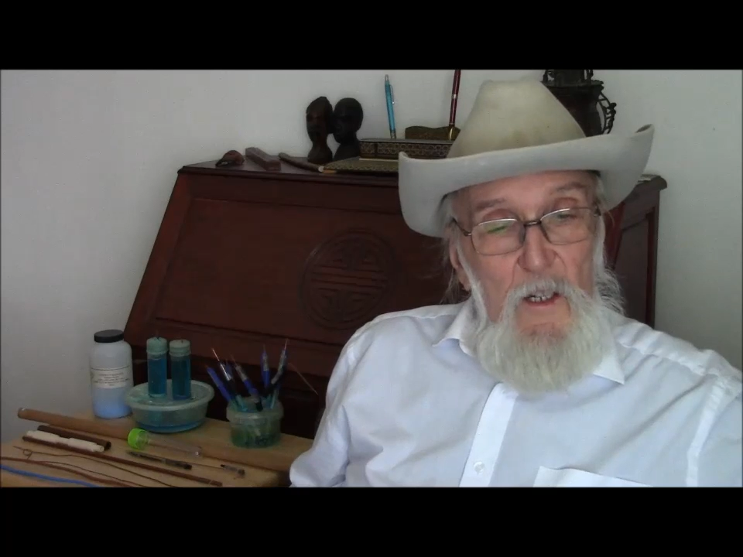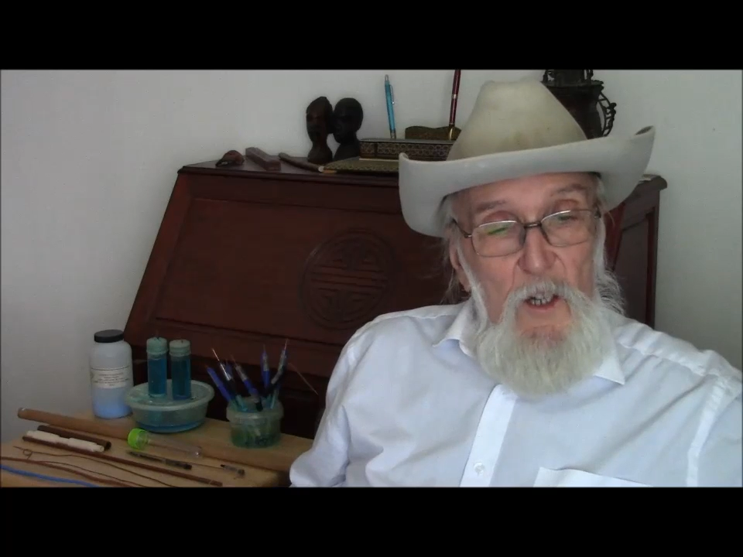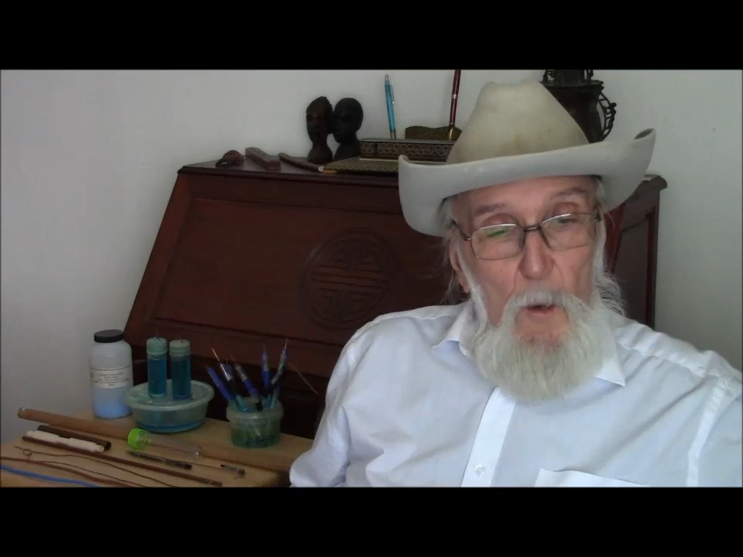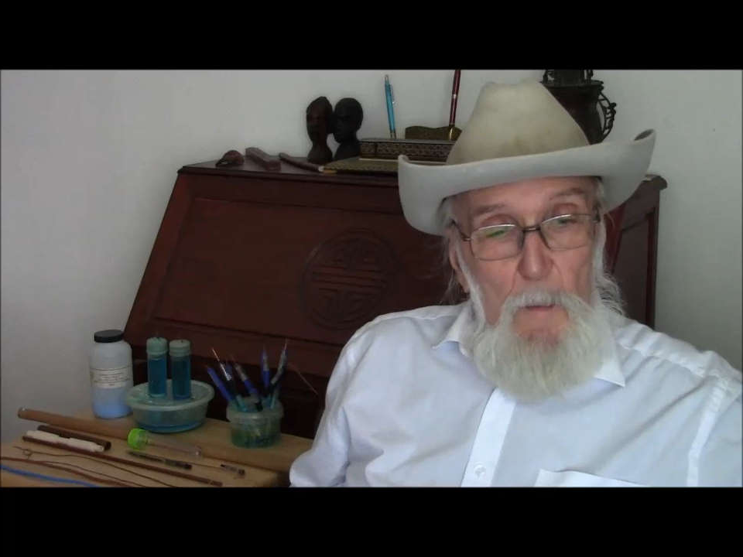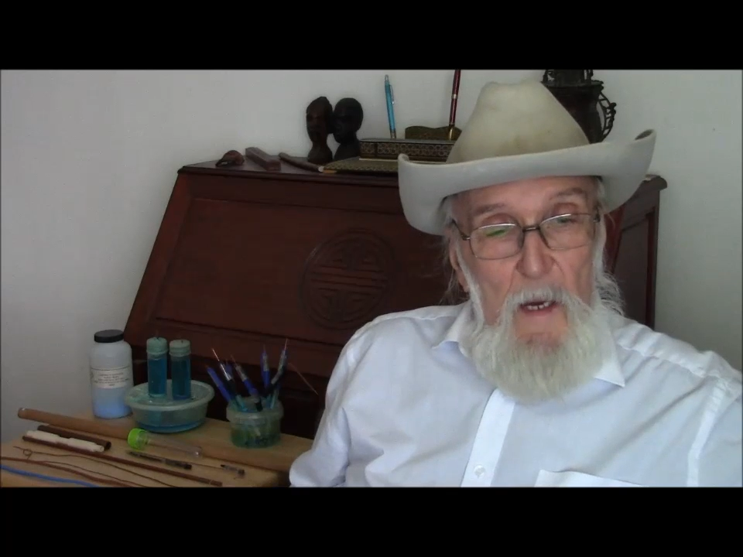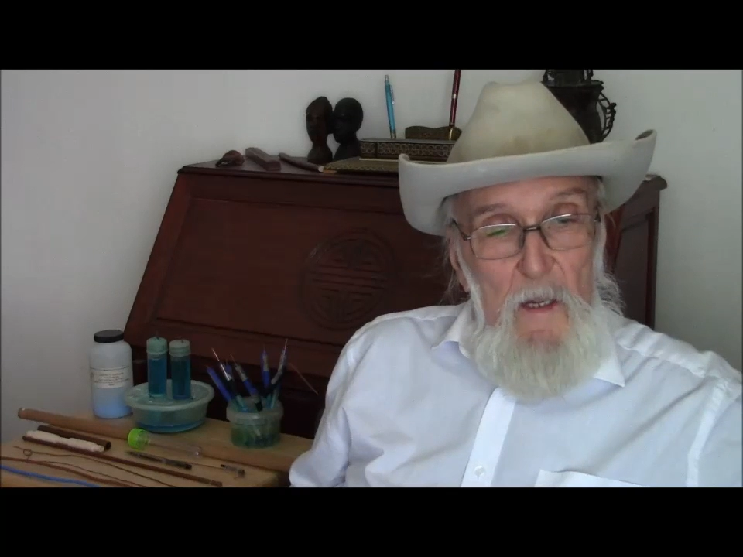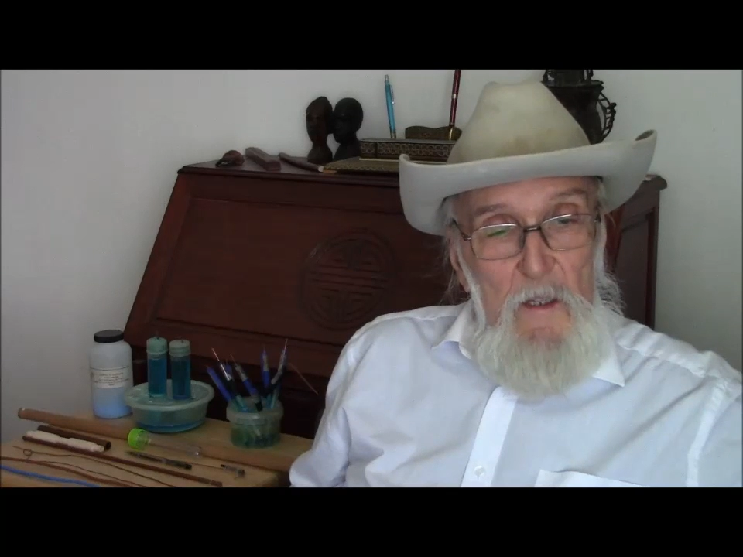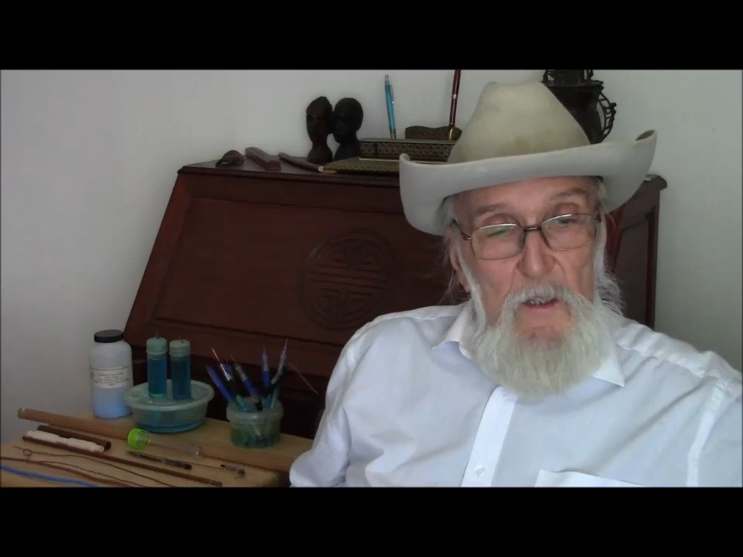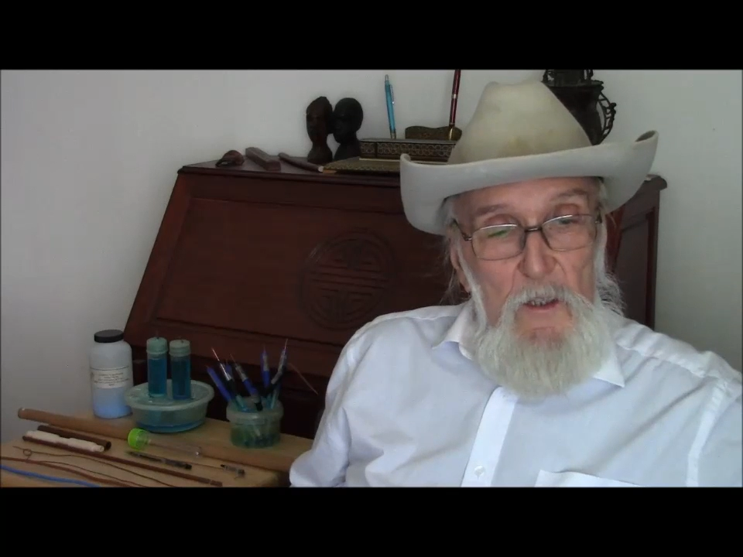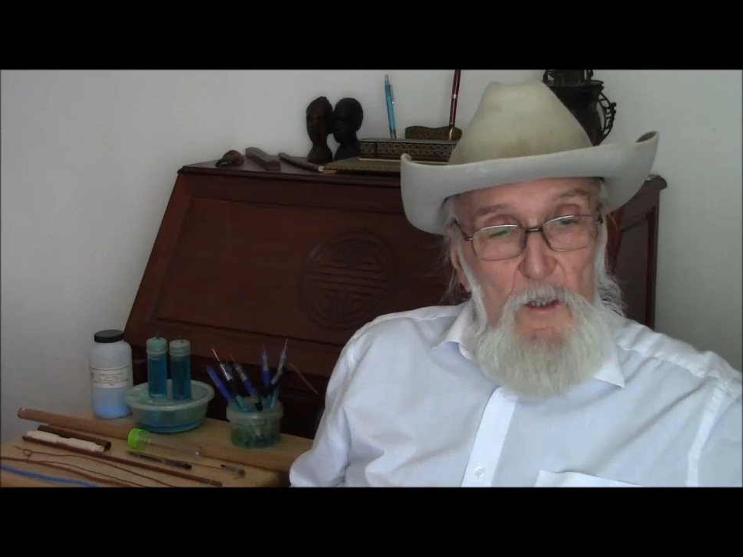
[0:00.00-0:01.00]

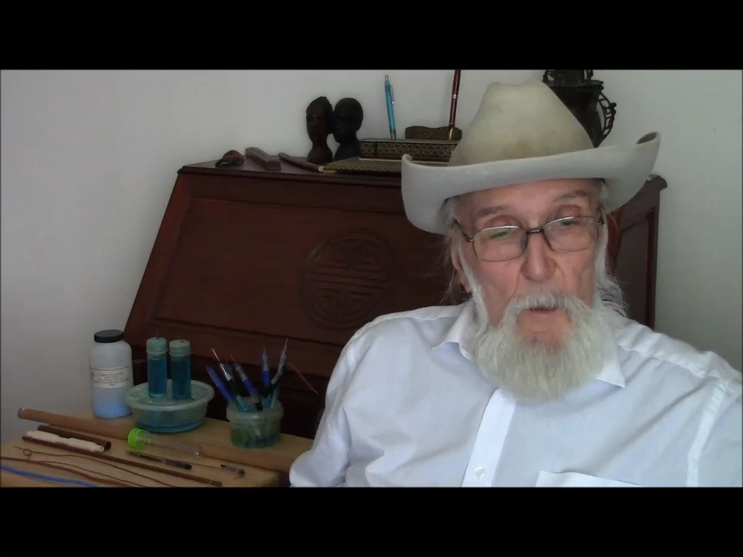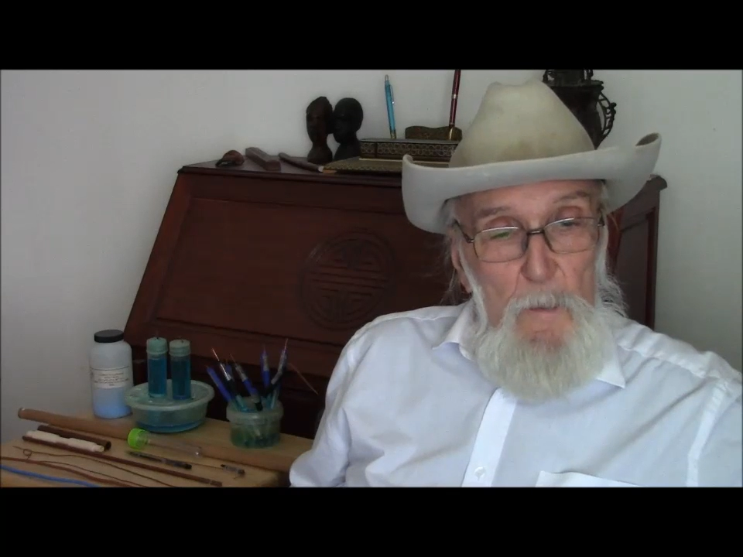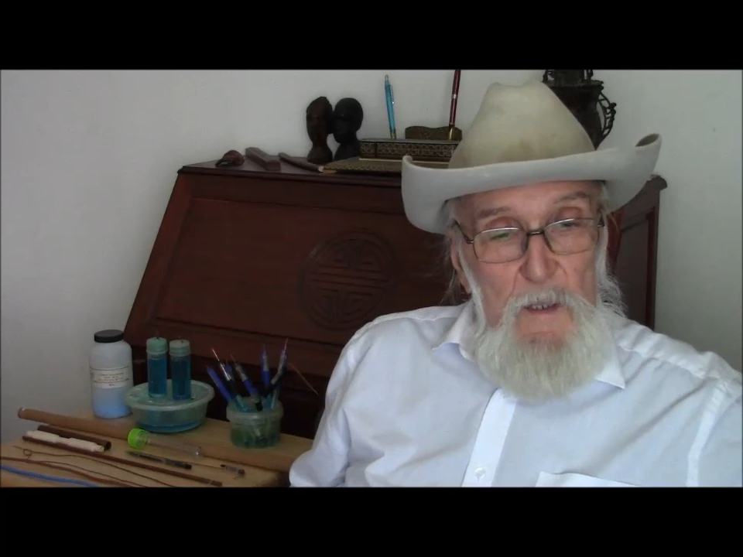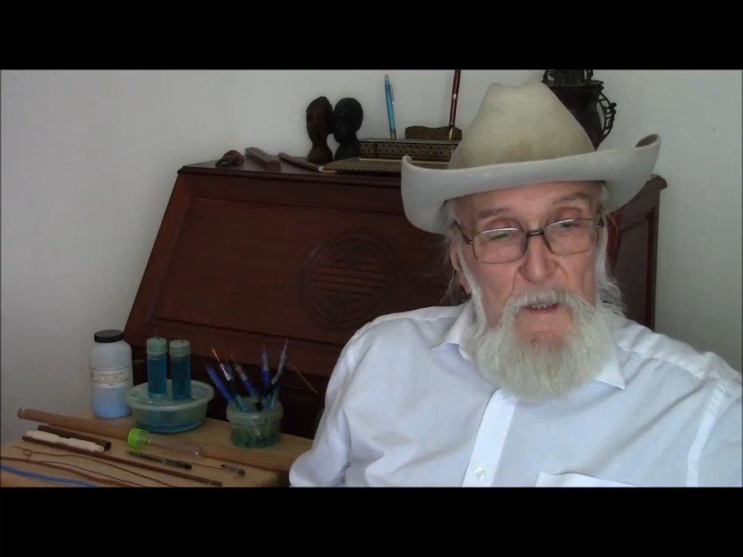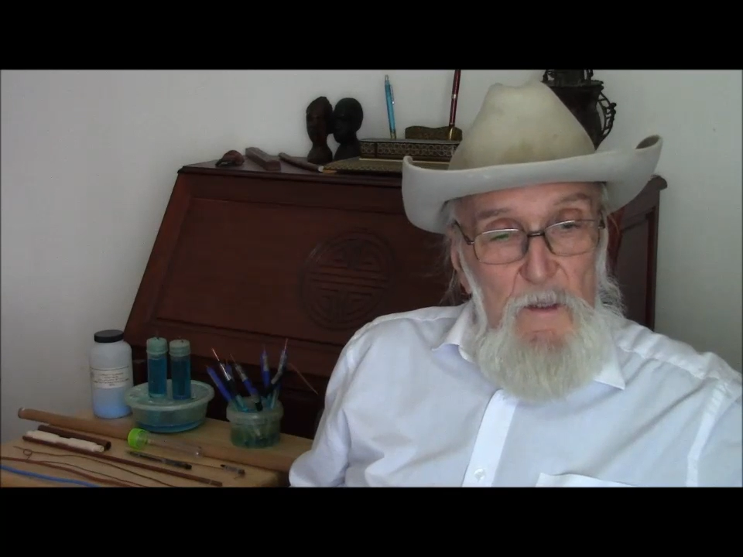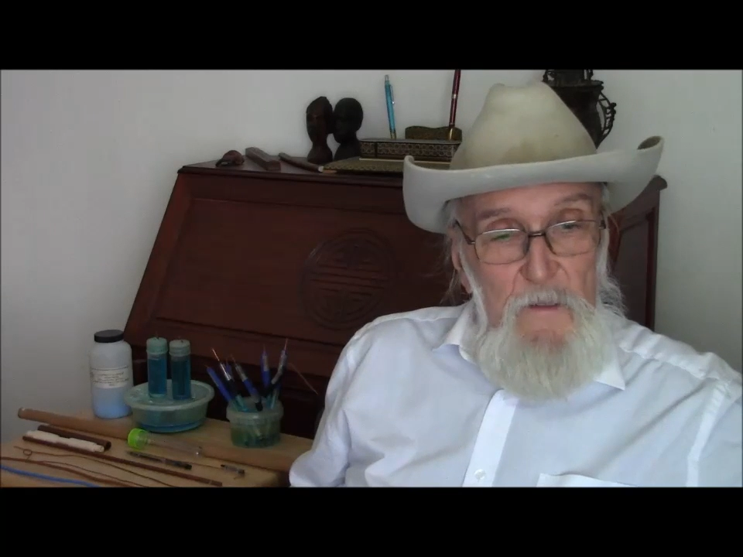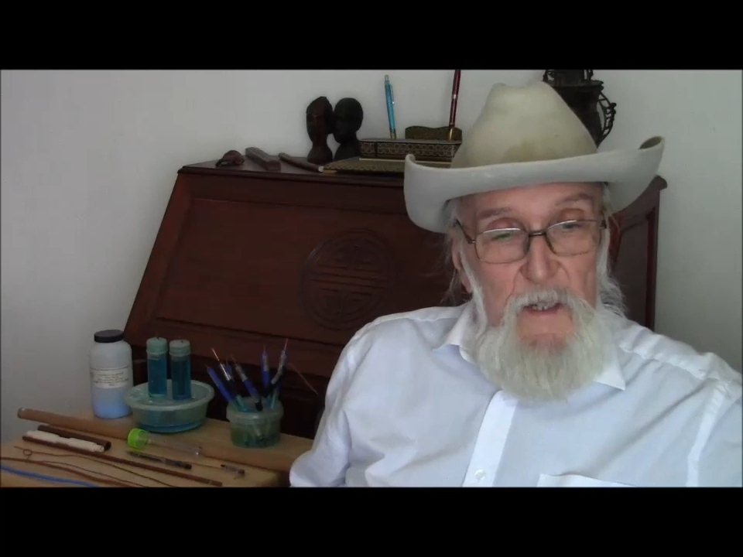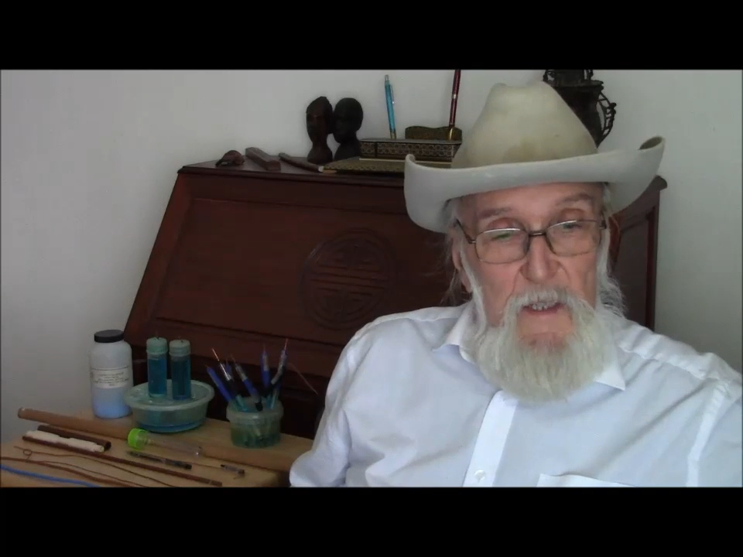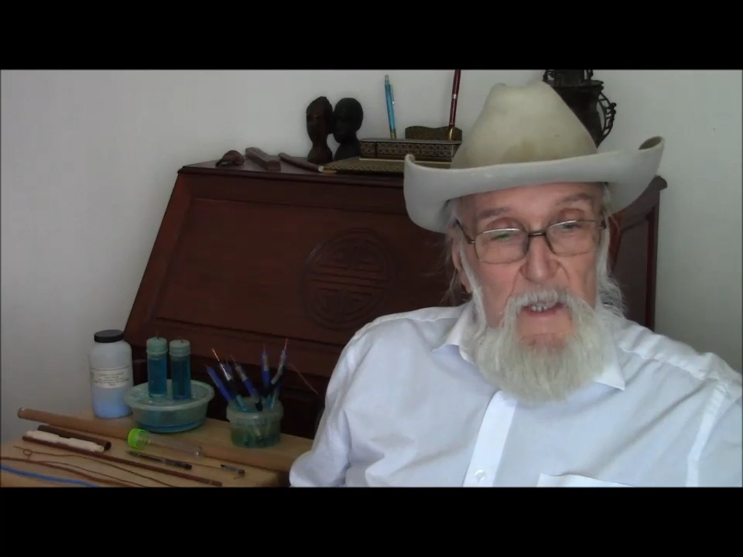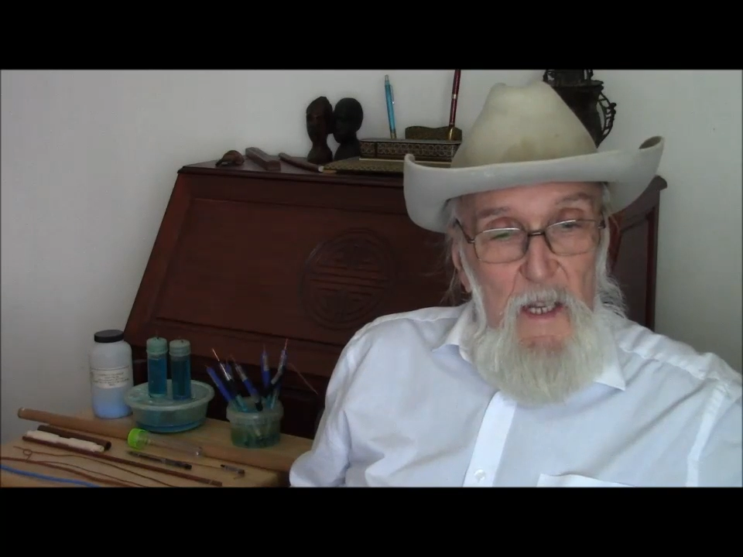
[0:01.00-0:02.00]
copper-sulphate